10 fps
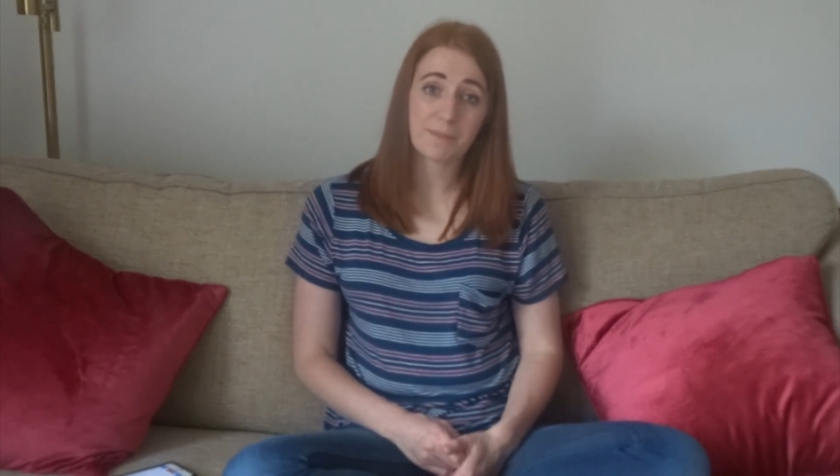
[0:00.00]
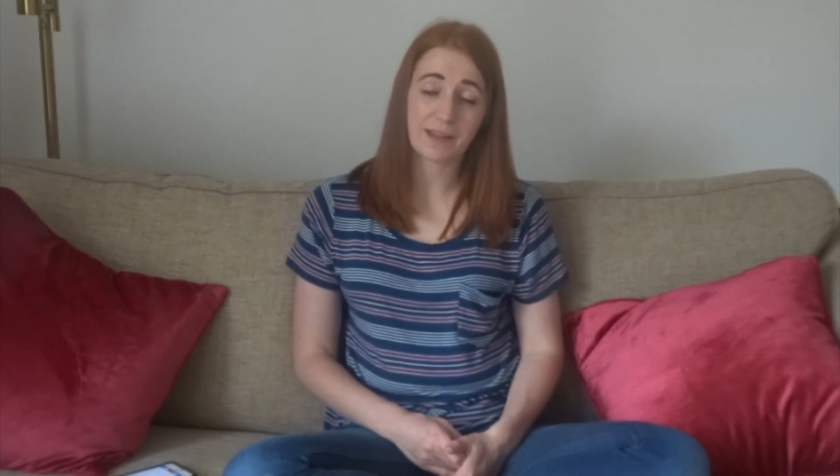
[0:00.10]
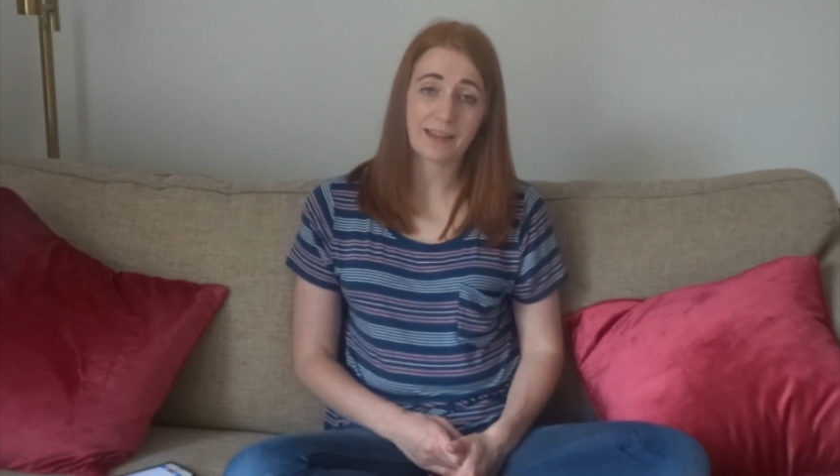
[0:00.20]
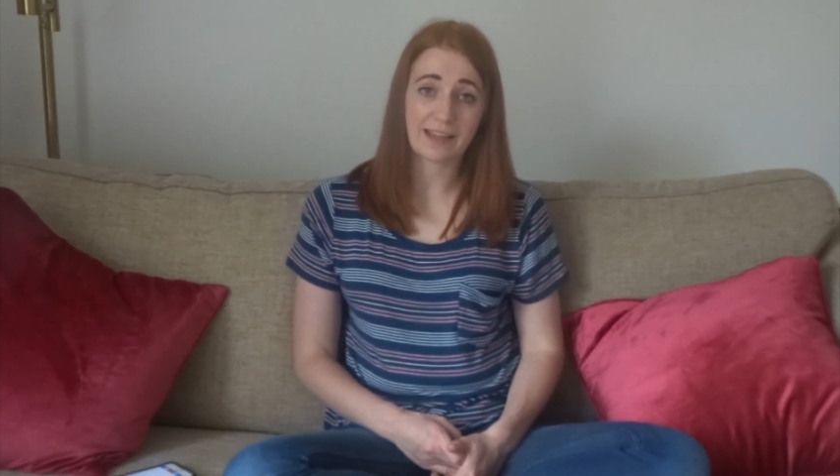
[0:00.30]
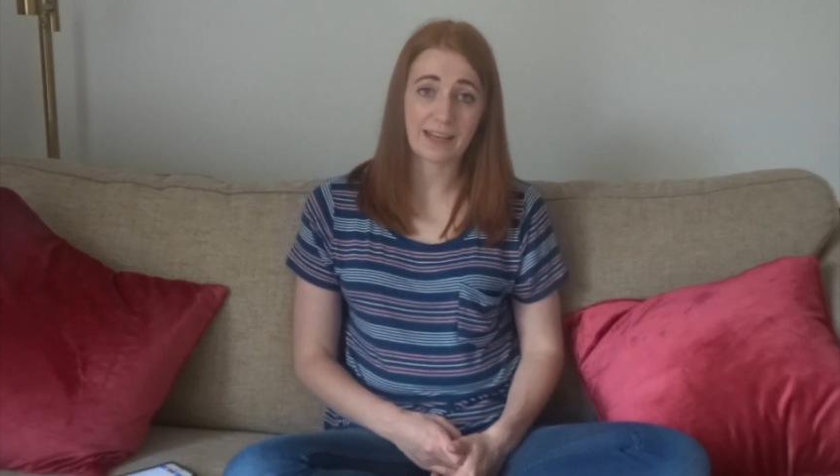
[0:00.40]

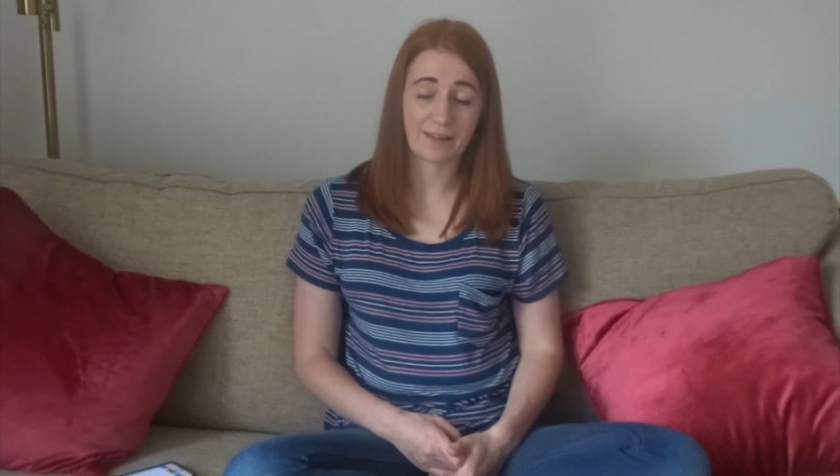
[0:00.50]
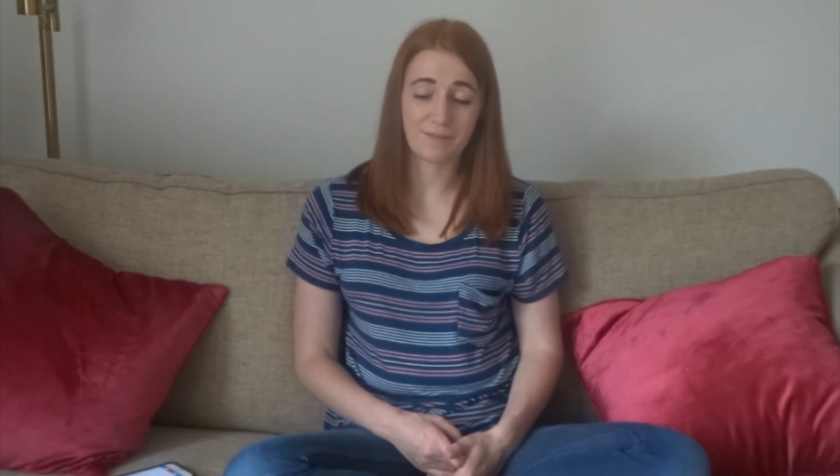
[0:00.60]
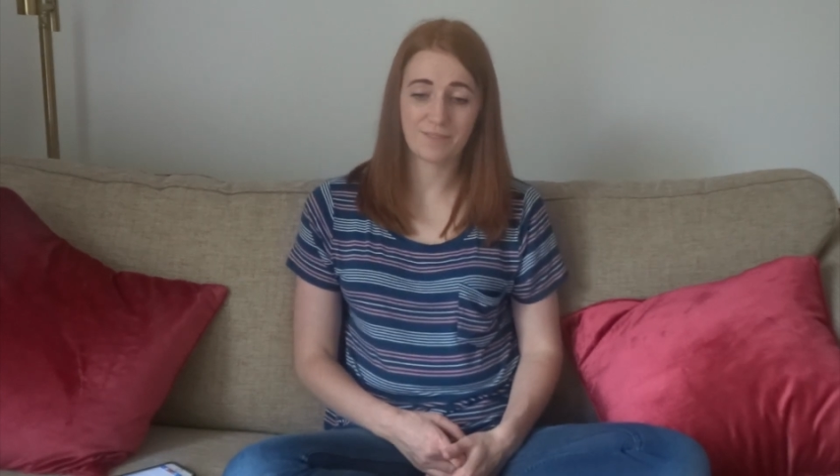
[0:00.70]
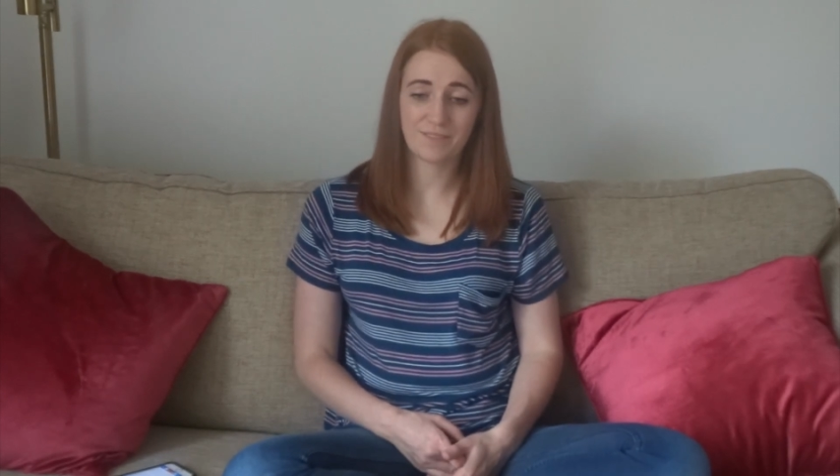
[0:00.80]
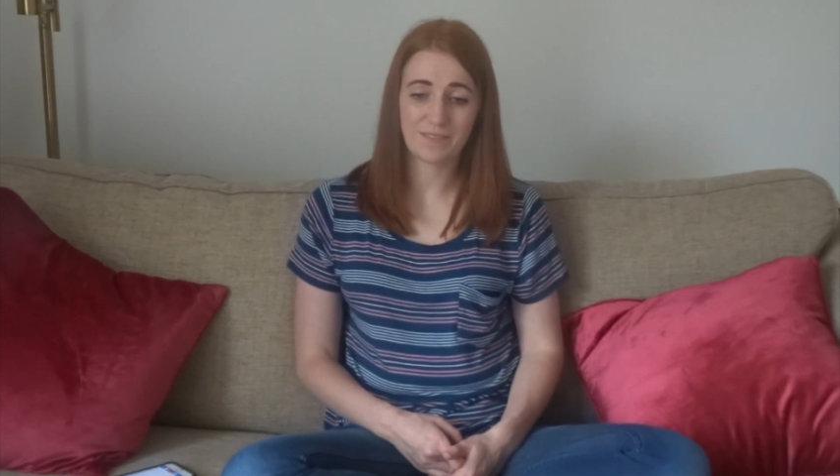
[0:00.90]
but you know,
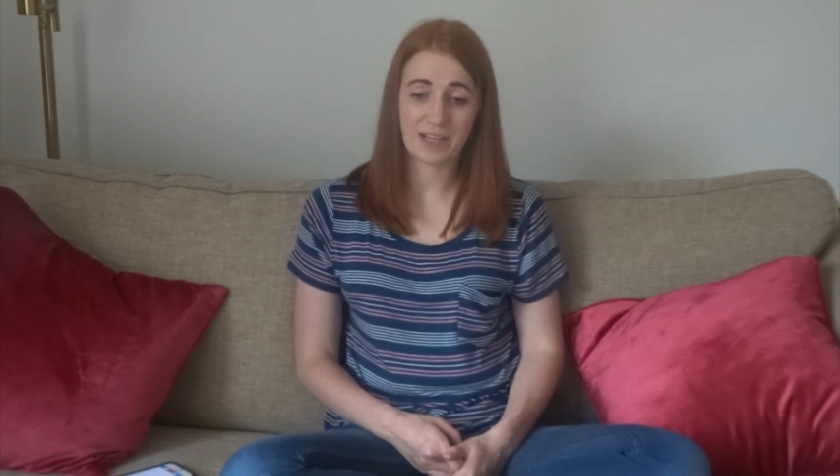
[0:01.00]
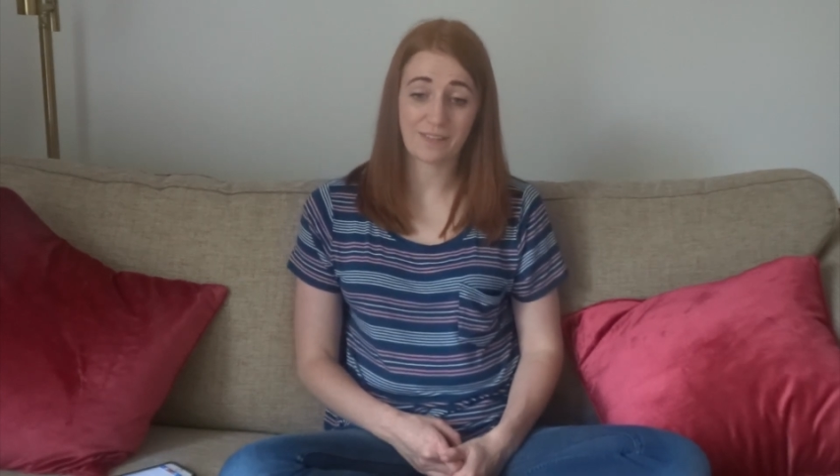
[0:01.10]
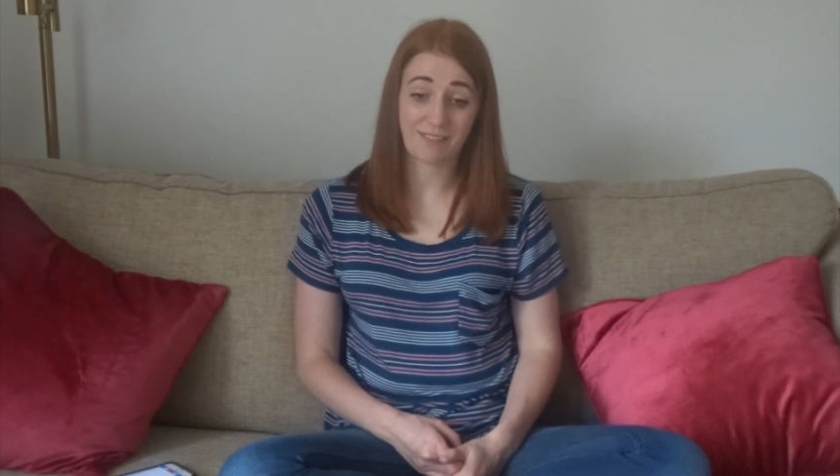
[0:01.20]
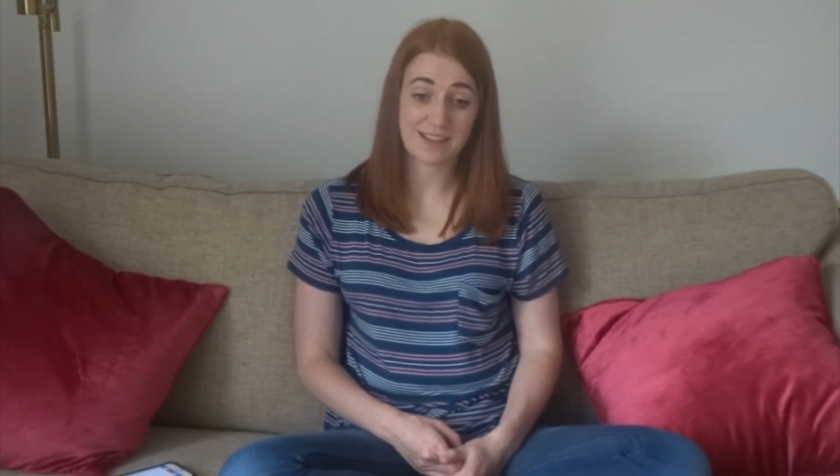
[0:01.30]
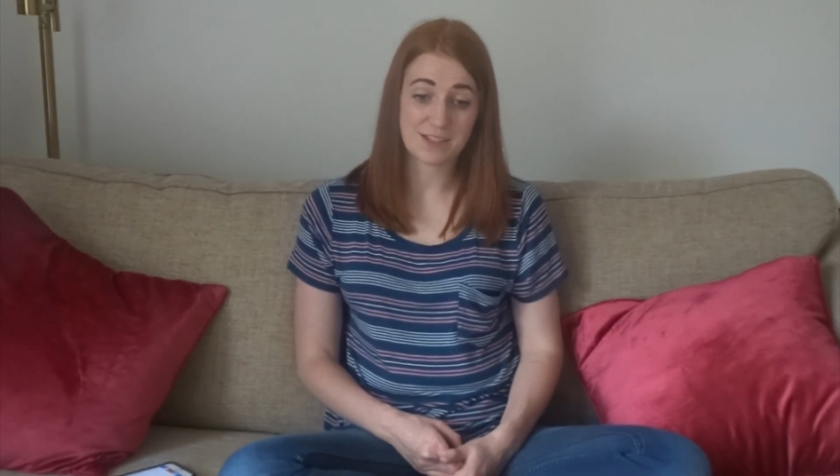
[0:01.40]
when I
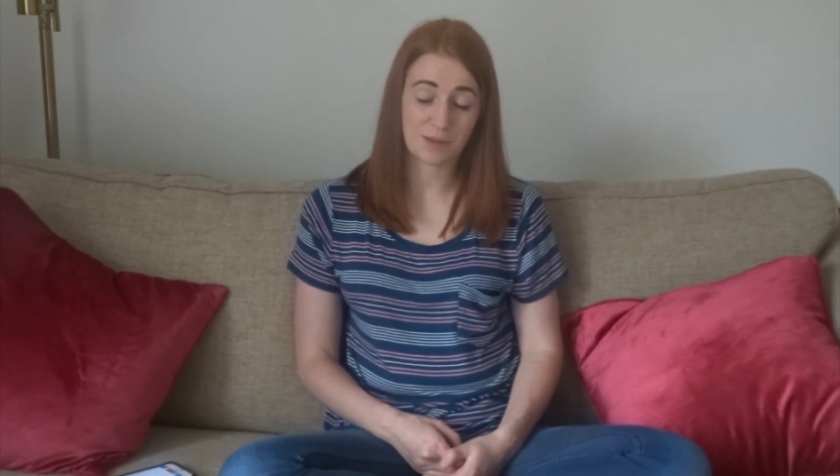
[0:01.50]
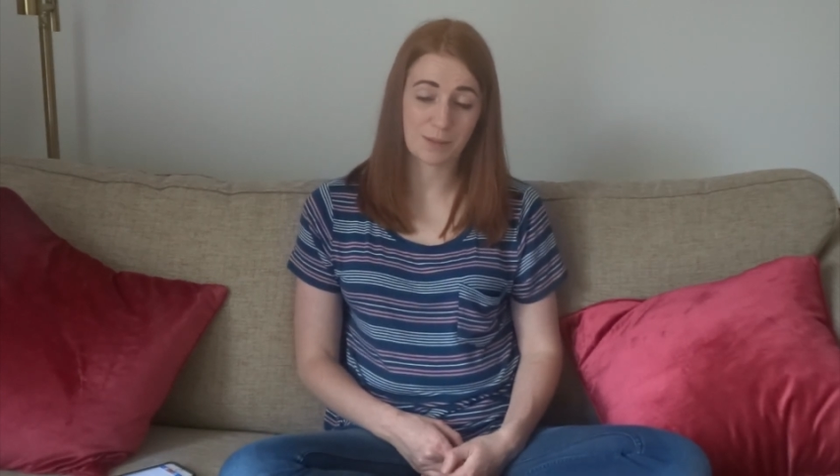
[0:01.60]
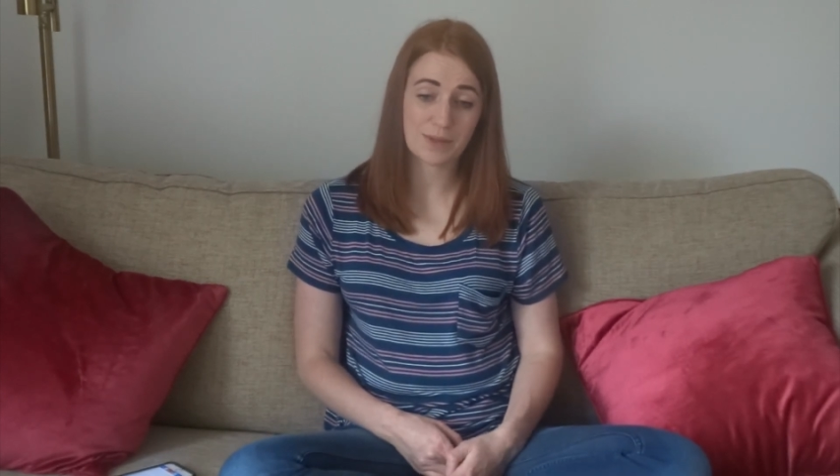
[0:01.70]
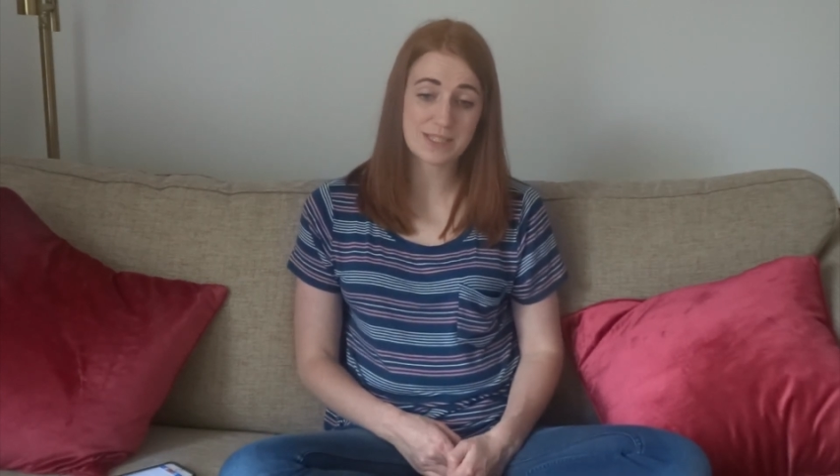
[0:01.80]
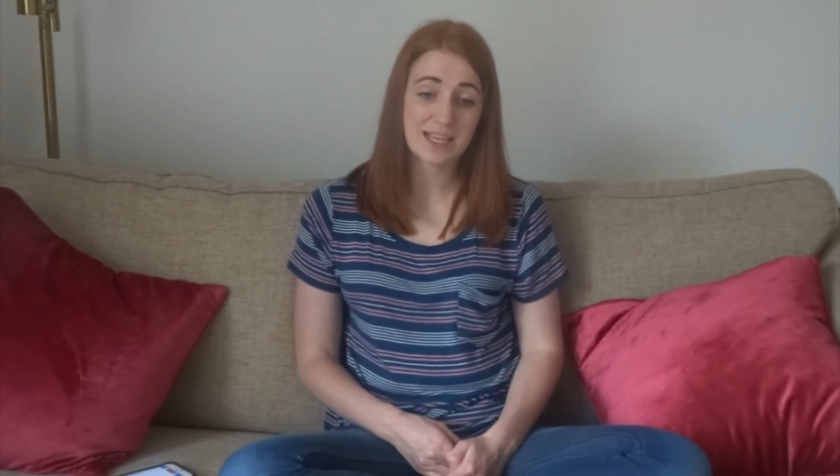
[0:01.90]
was little I
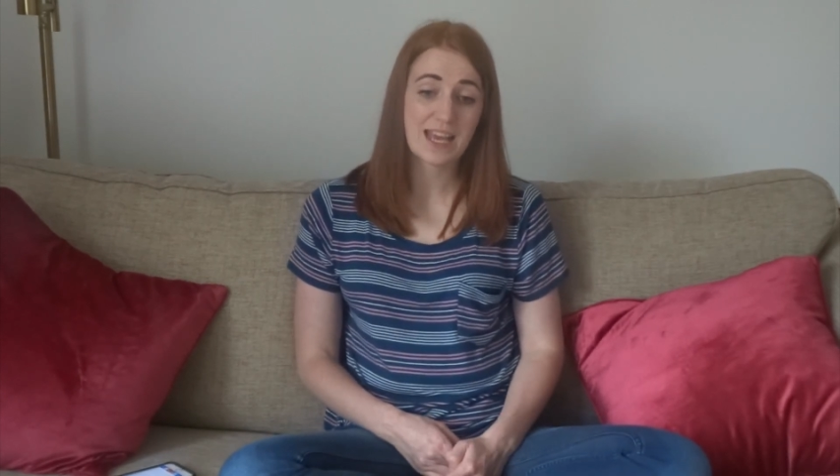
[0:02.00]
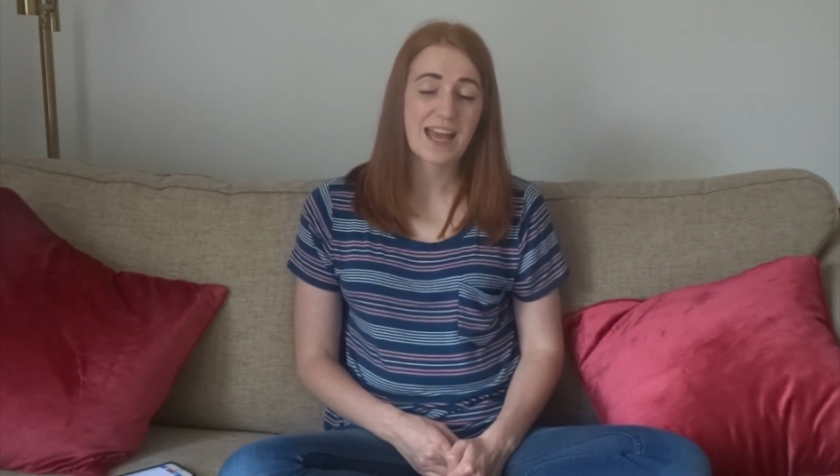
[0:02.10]
was.